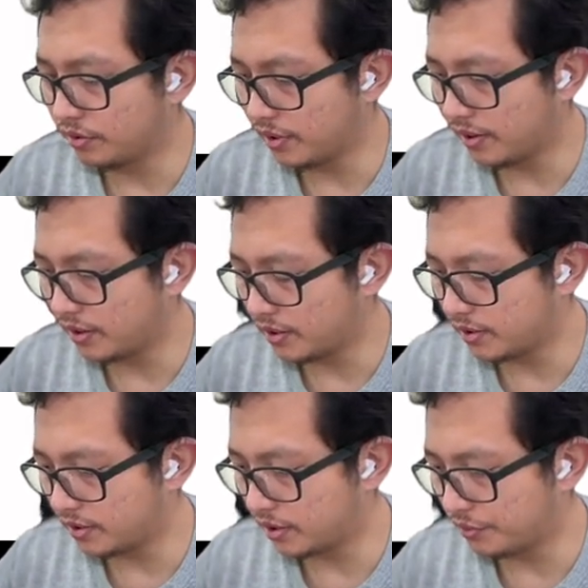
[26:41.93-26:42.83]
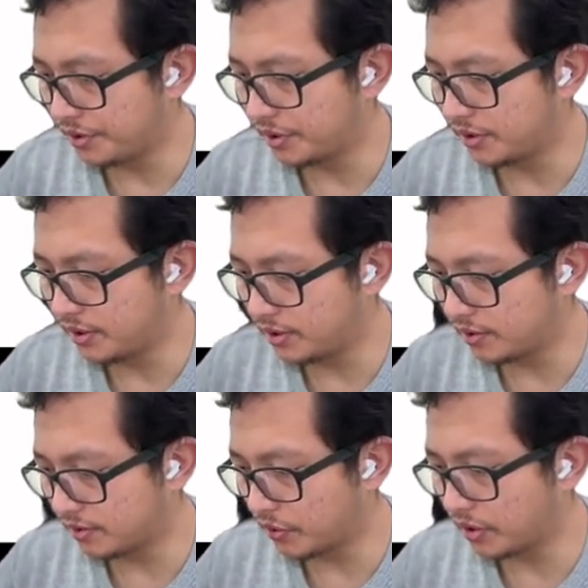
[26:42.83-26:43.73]
now look at this equation. This
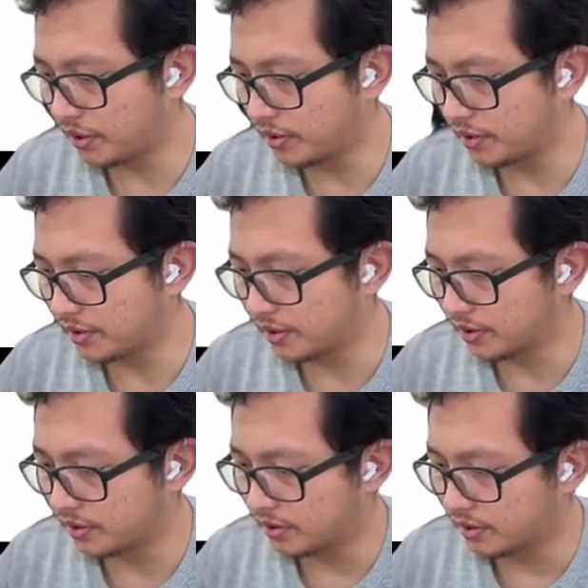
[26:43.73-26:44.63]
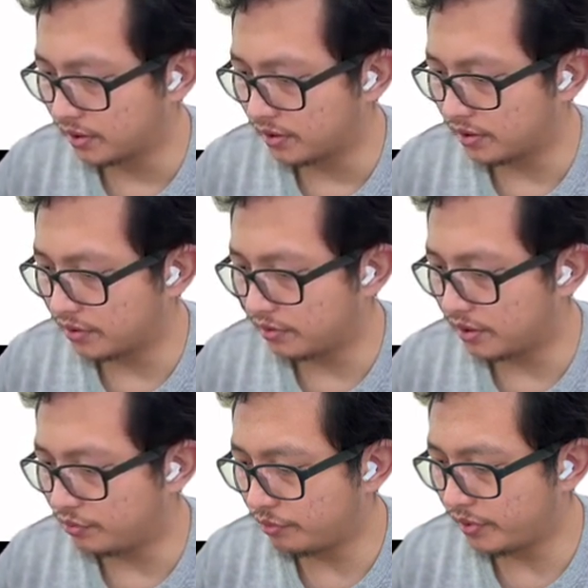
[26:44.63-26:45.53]
is quite interesting.
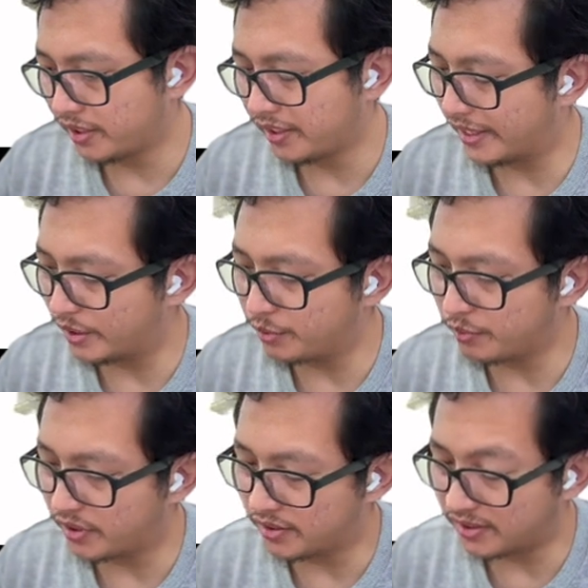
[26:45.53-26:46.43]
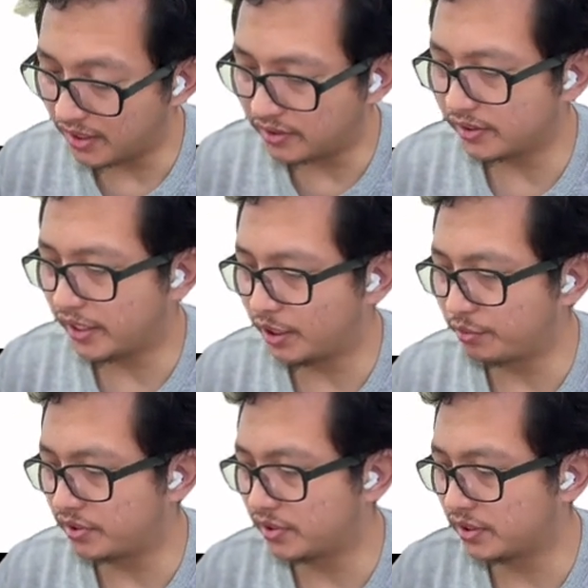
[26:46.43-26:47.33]
So this will be an ellipse, but it's not an
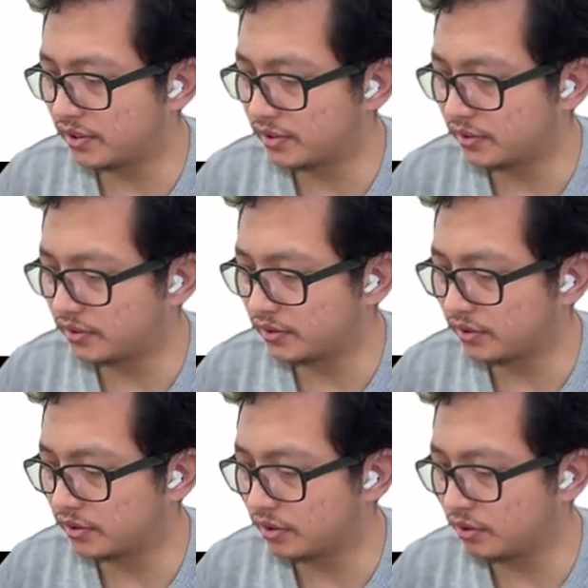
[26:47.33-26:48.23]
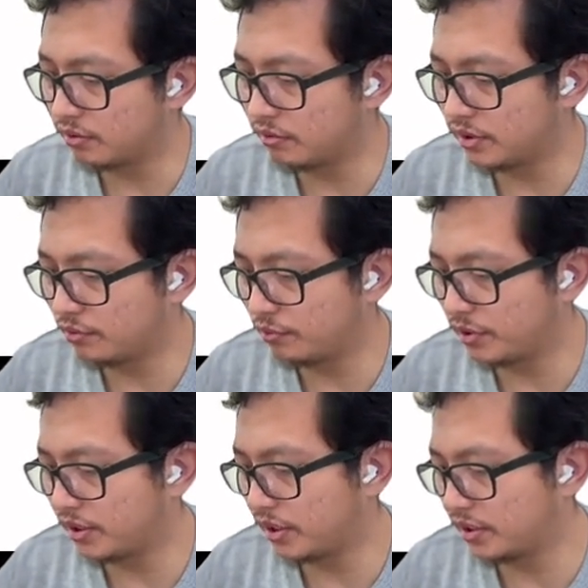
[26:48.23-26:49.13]
ellipse. So this
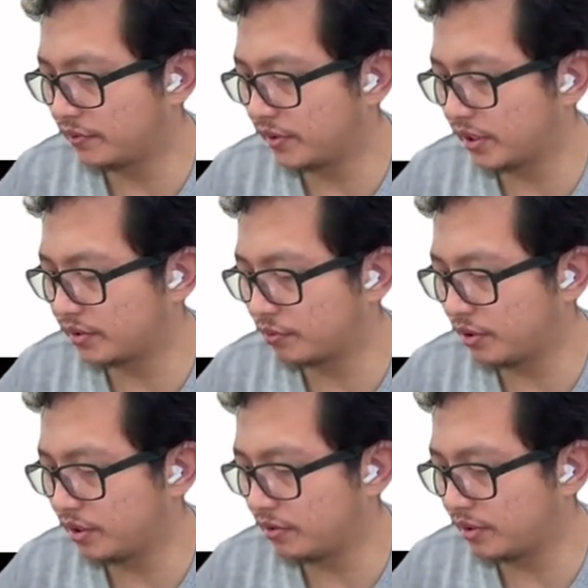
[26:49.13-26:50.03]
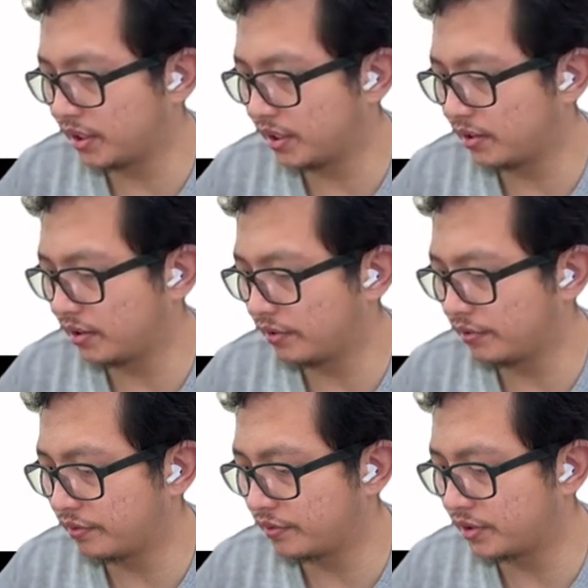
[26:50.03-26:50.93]
will be negative x squared
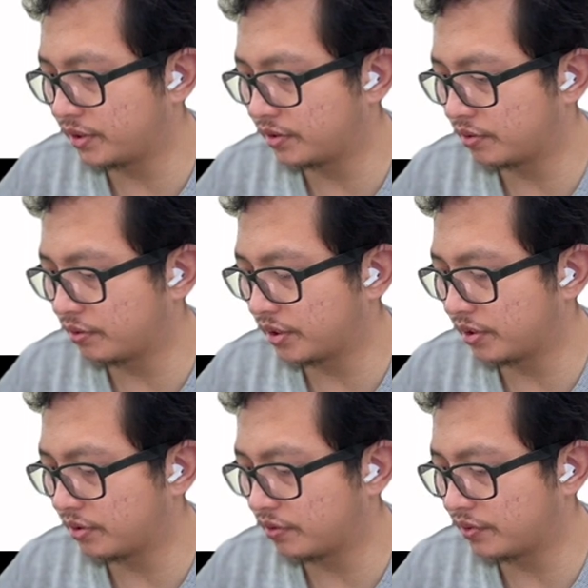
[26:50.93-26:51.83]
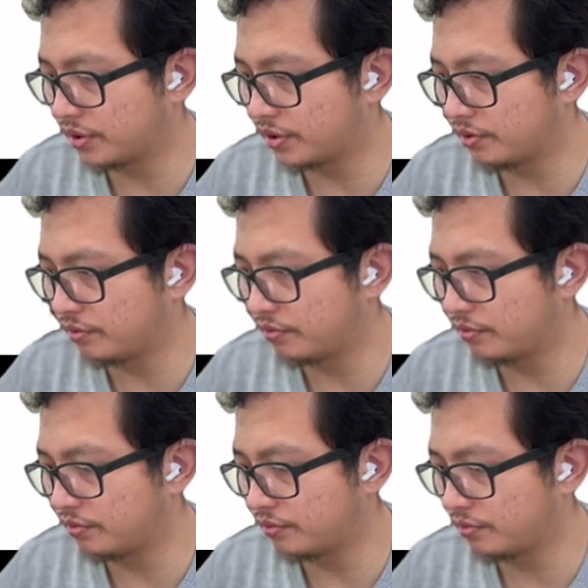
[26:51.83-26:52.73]
negative c squared over
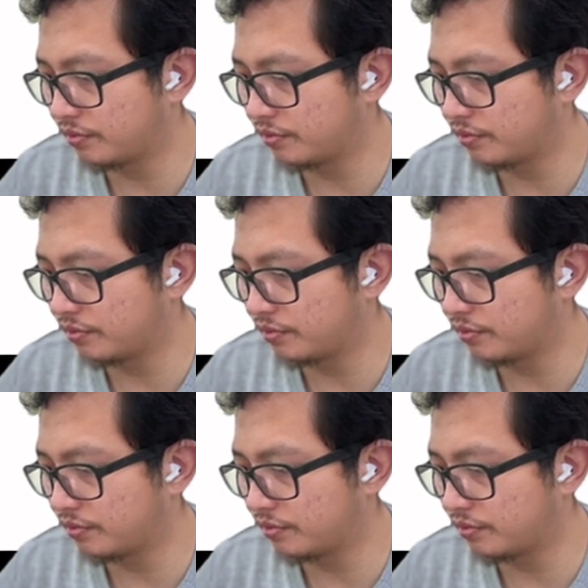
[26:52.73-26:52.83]
2